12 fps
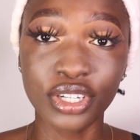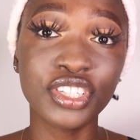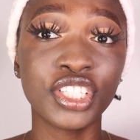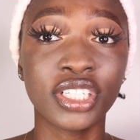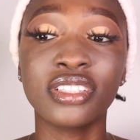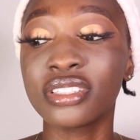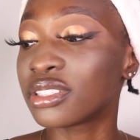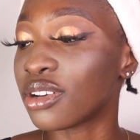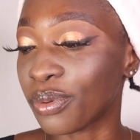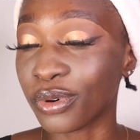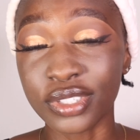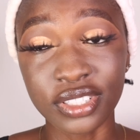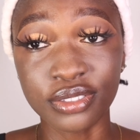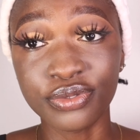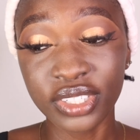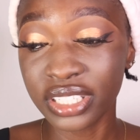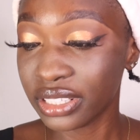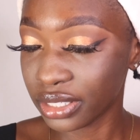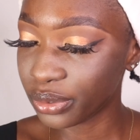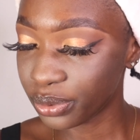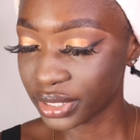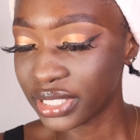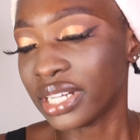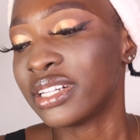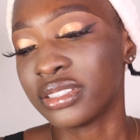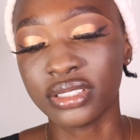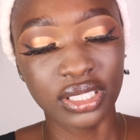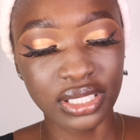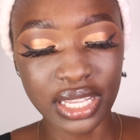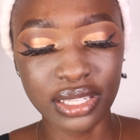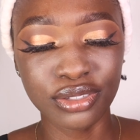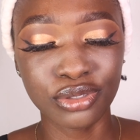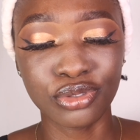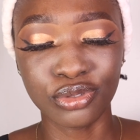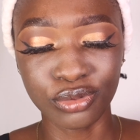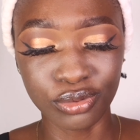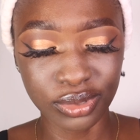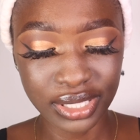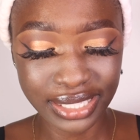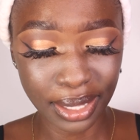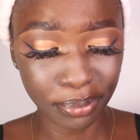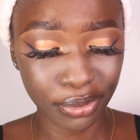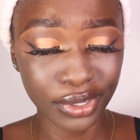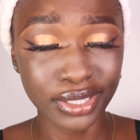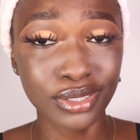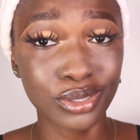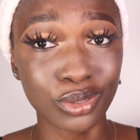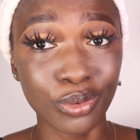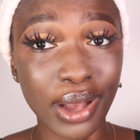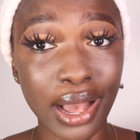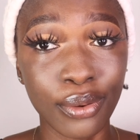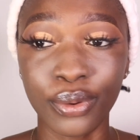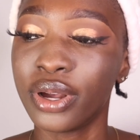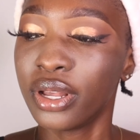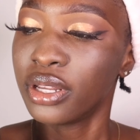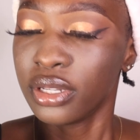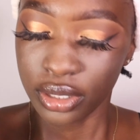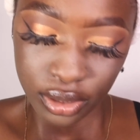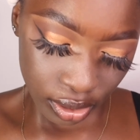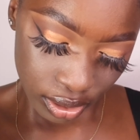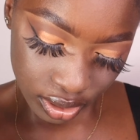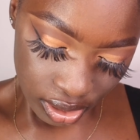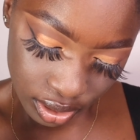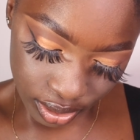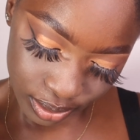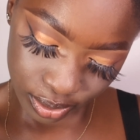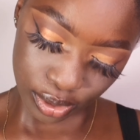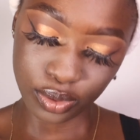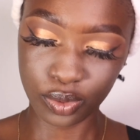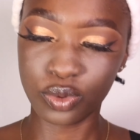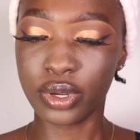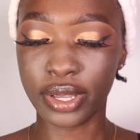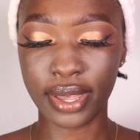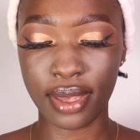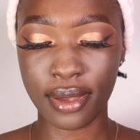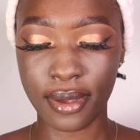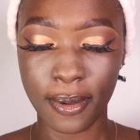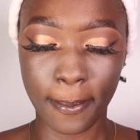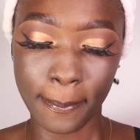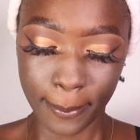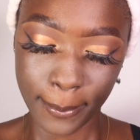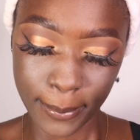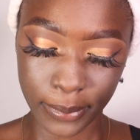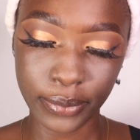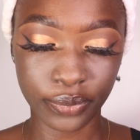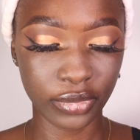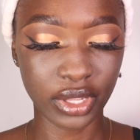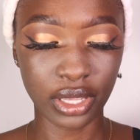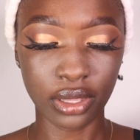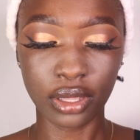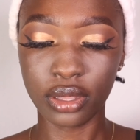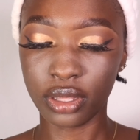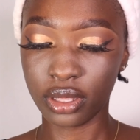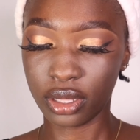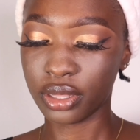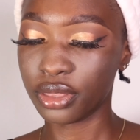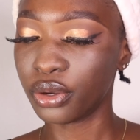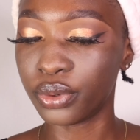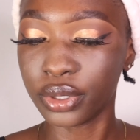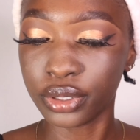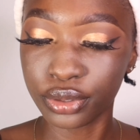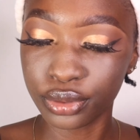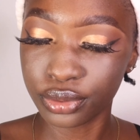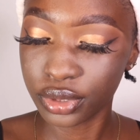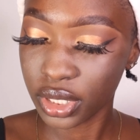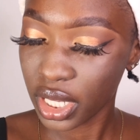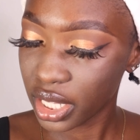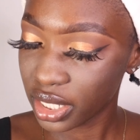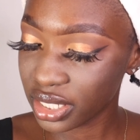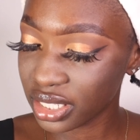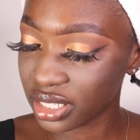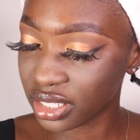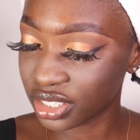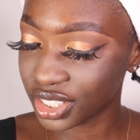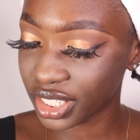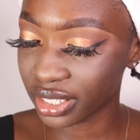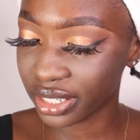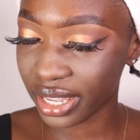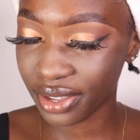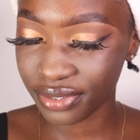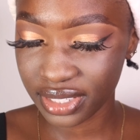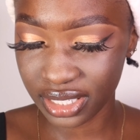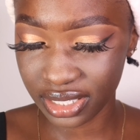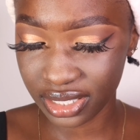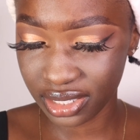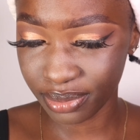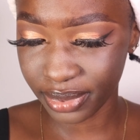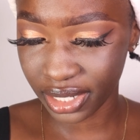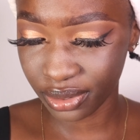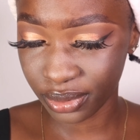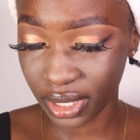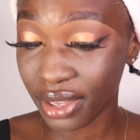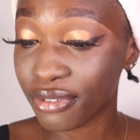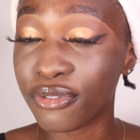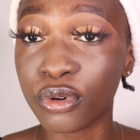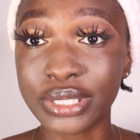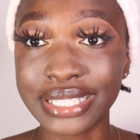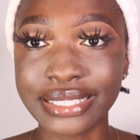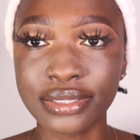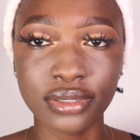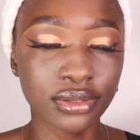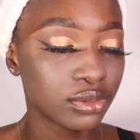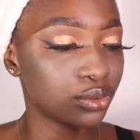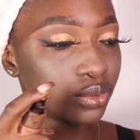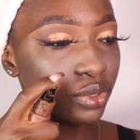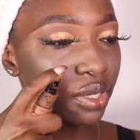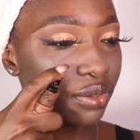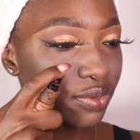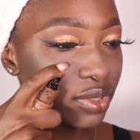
just shaking this up because it's really liquidy and it tends to separate somehow. So here, I think we're good. This is in the shade F16, by the way. F14, no, not